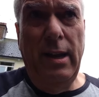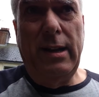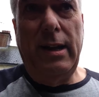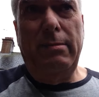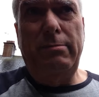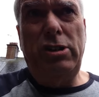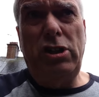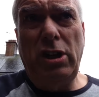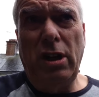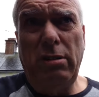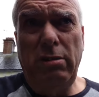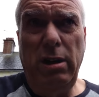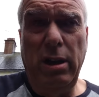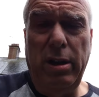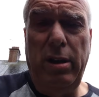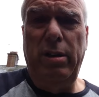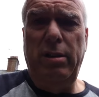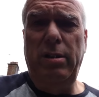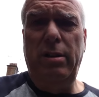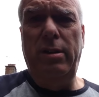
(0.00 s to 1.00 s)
Let me show you.